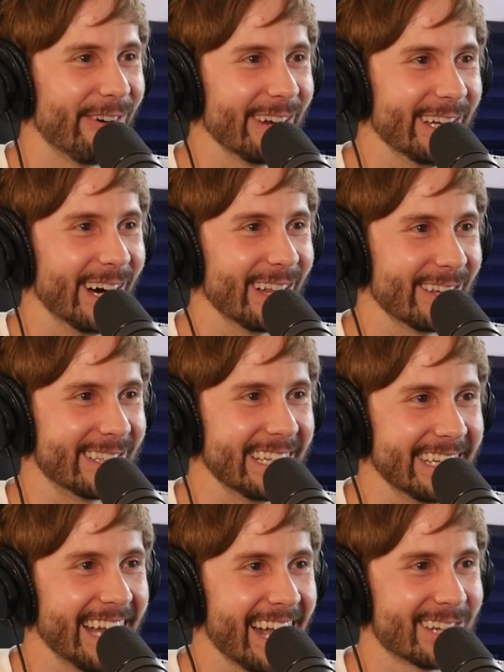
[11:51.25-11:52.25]
forty dollars.
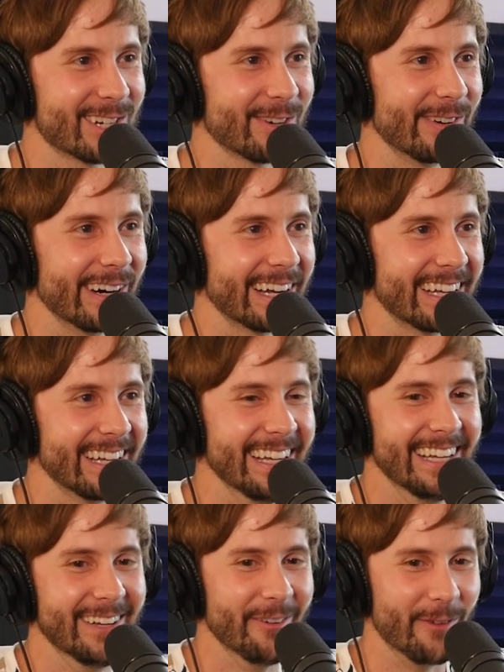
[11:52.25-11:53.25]
They did extra work
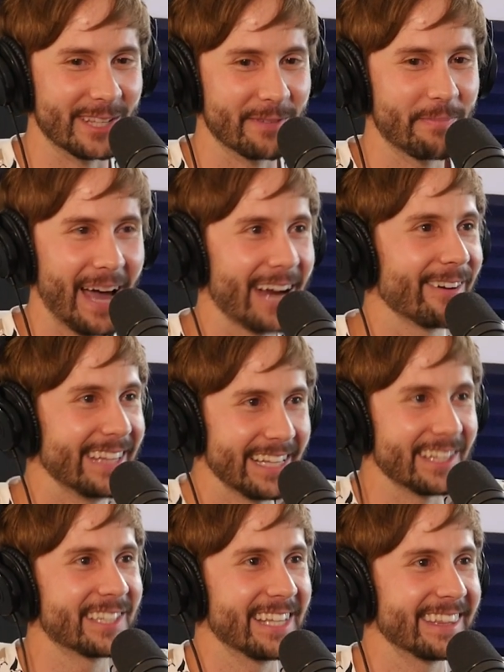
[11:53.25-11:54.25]
was it back or they
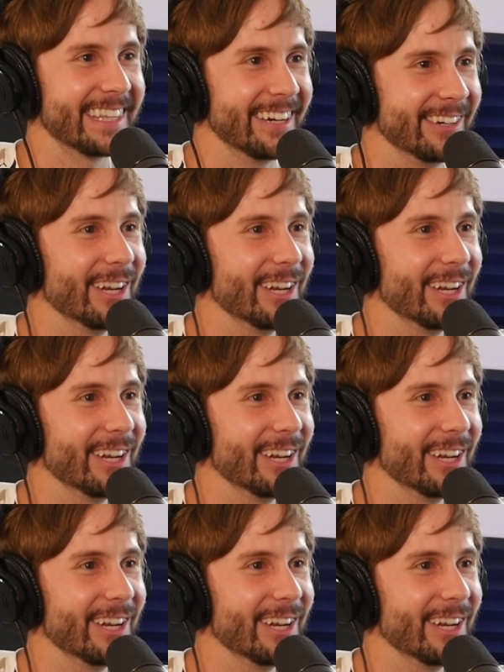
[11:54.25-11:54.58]
had to sit there